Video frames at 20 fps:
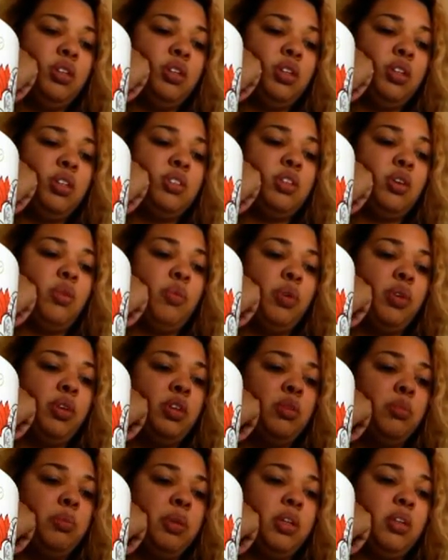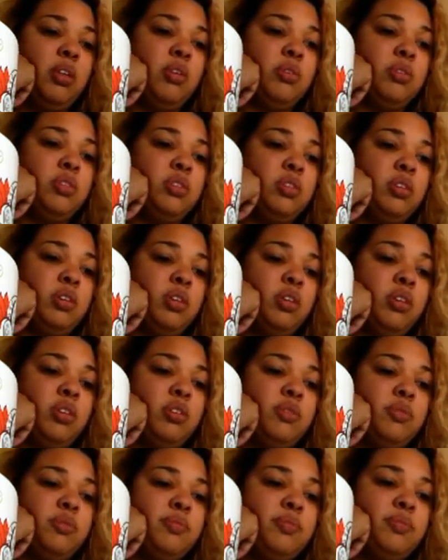because I wanted to be close to her.
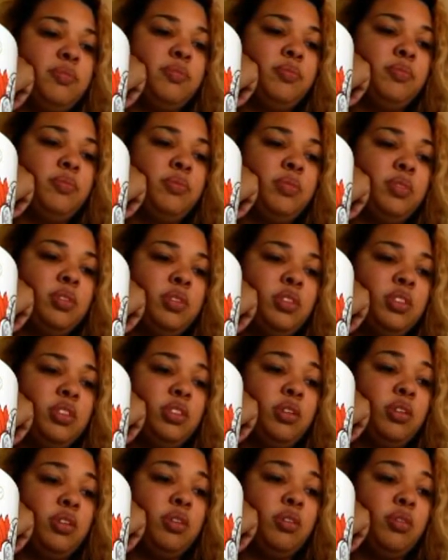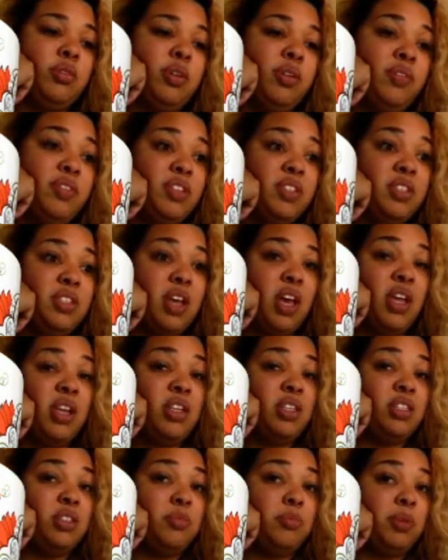So I've
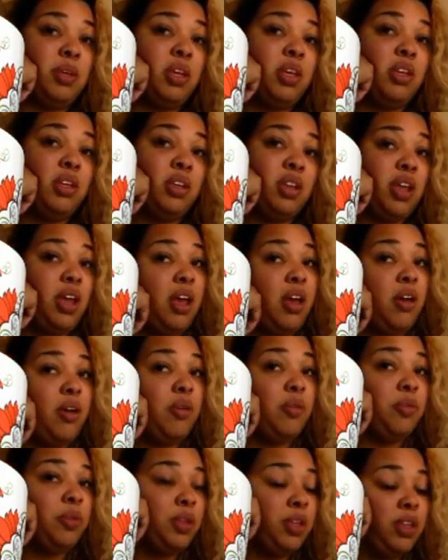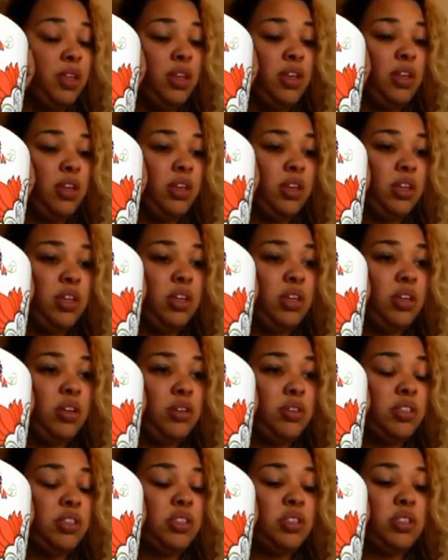decided to make now, you
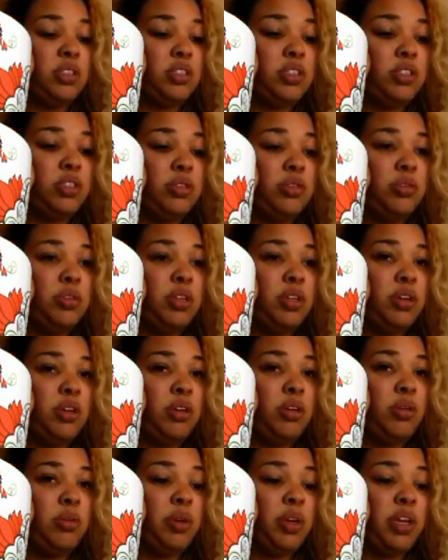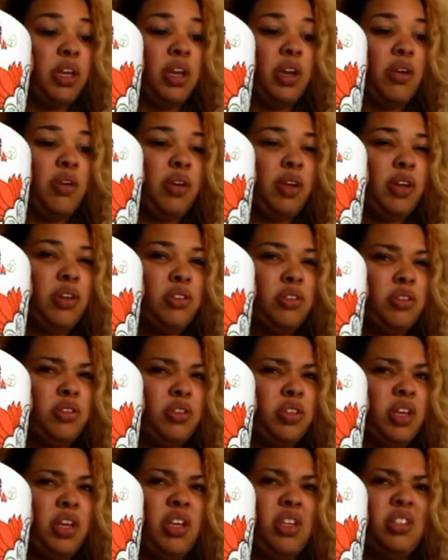know, just in the studio with Carrie
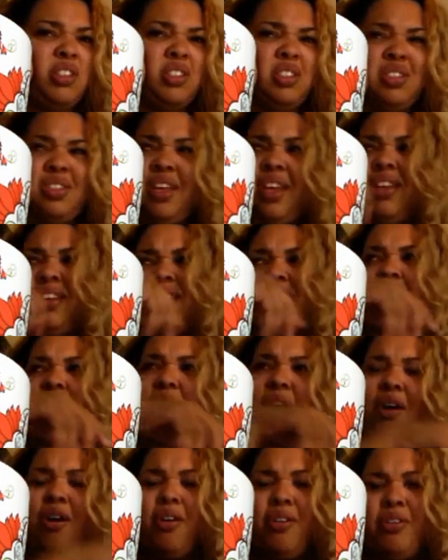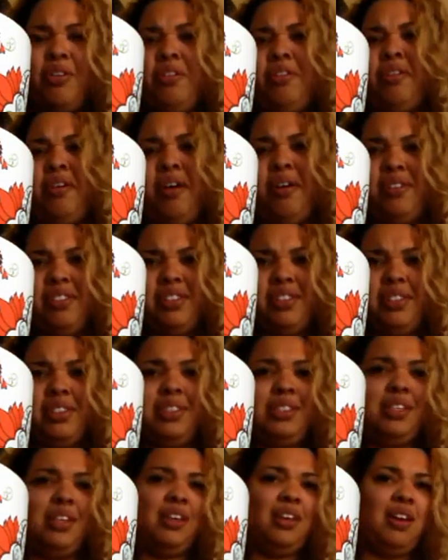yesterday, and she's like, Nicole, you know,
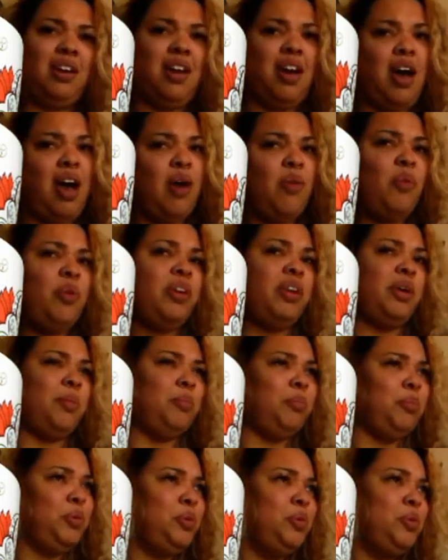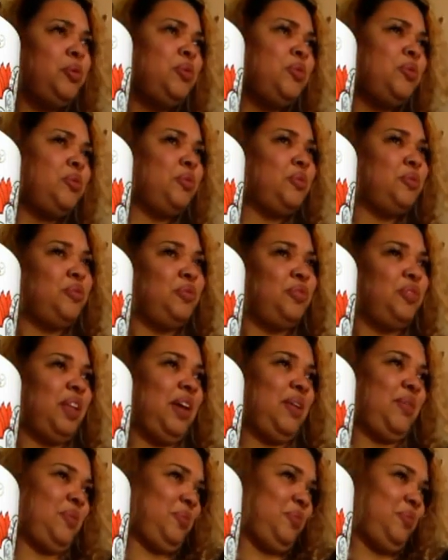I want to move,
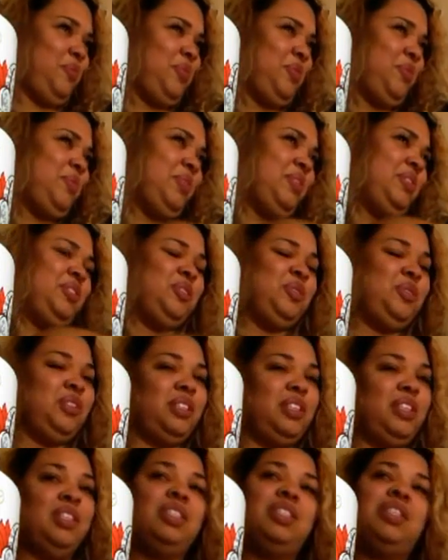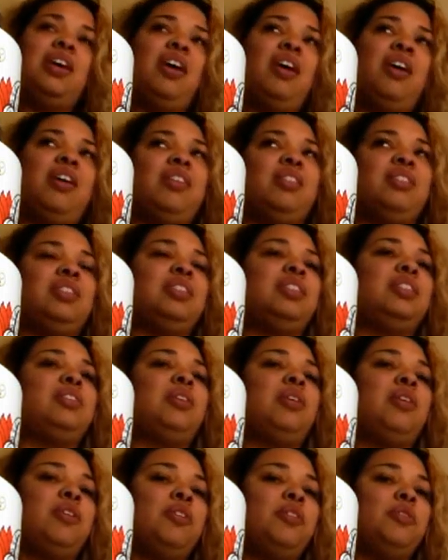like, when we're doing these songs. And
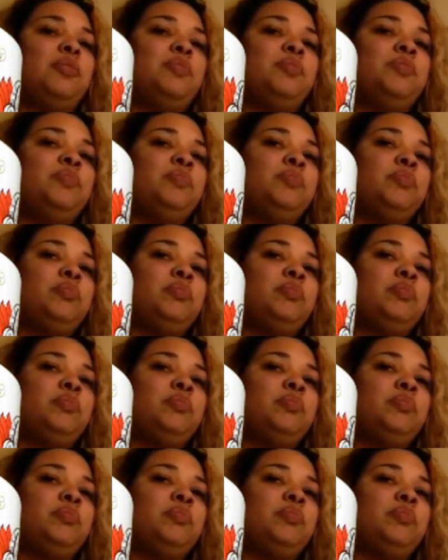so